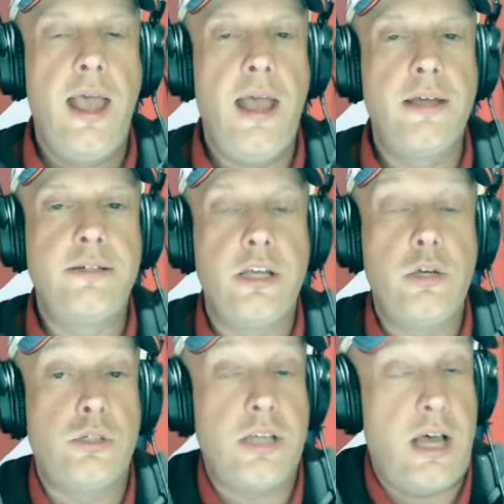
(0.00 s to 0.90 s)
And uh,
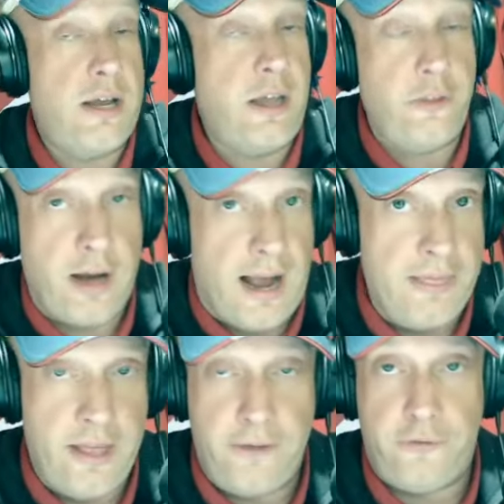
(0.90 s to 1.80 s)
you saw another
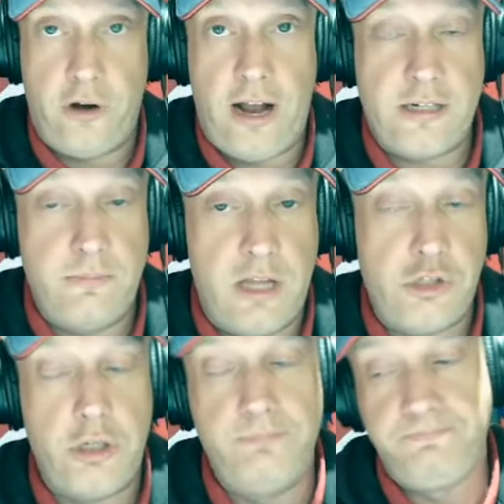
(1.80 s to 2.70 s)
guy that I forgot to
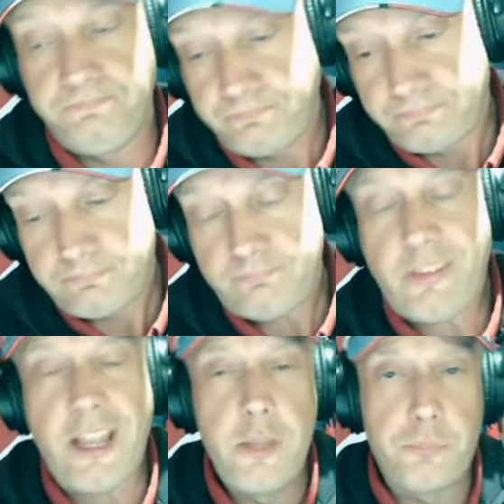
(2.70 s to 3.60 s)
mention
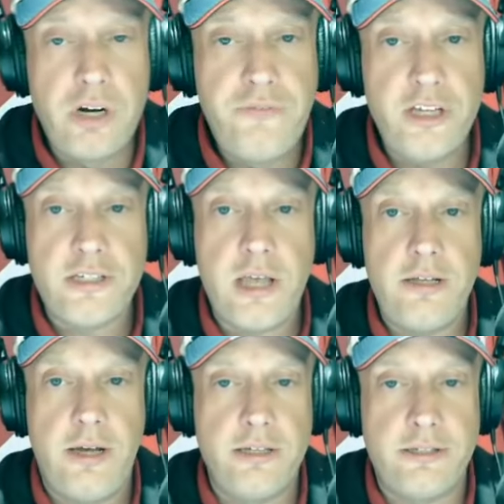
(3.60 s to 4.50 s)
in previous uh,
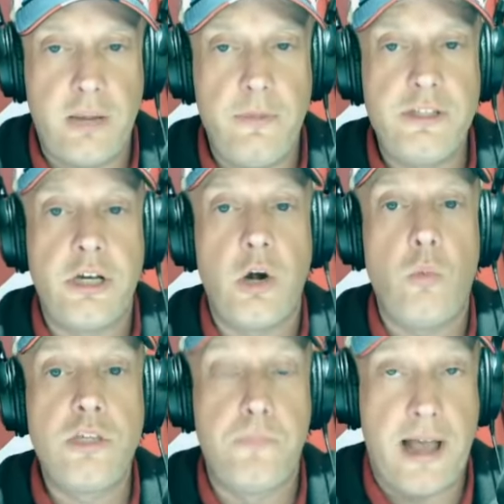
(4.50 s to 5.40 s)
uh, segments here
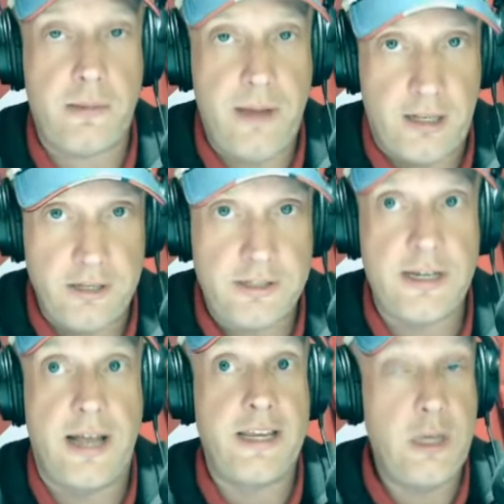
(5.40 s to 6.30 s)
was Beck
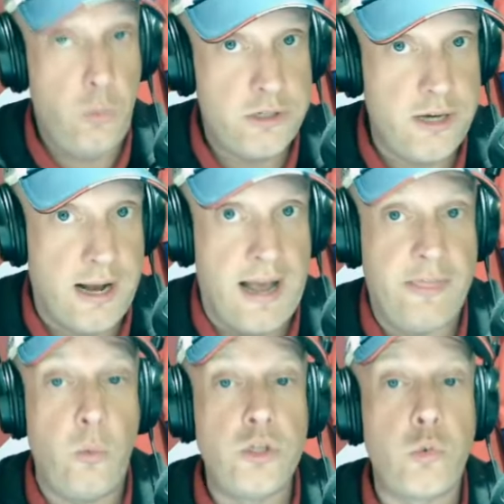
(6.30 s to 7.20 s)
Malenstyn. He was a
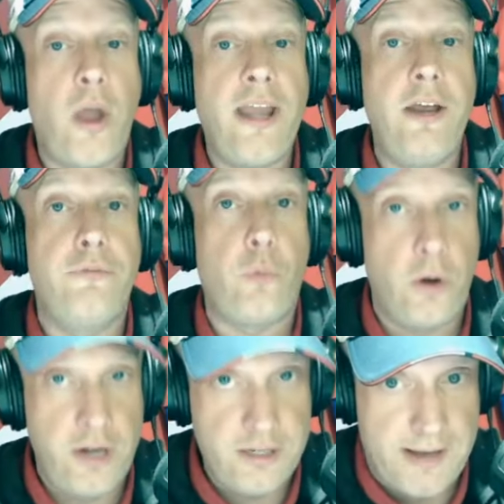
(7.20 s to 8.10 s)
guy that was waiting
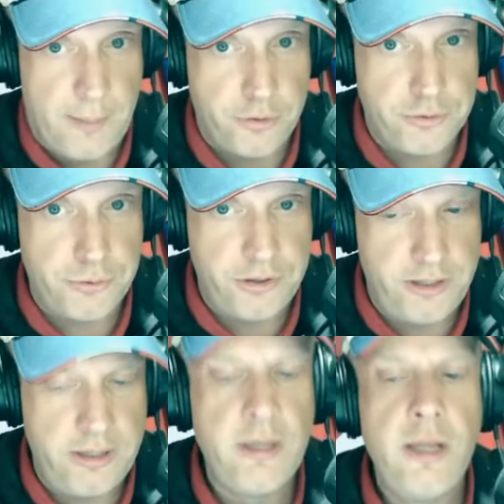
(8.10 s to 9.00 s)
for his
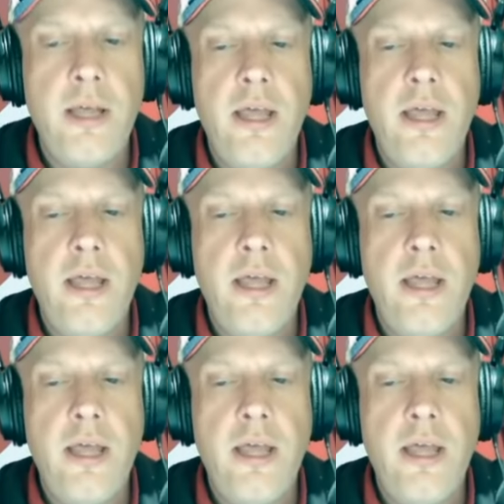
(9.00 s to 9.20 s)
opportunity,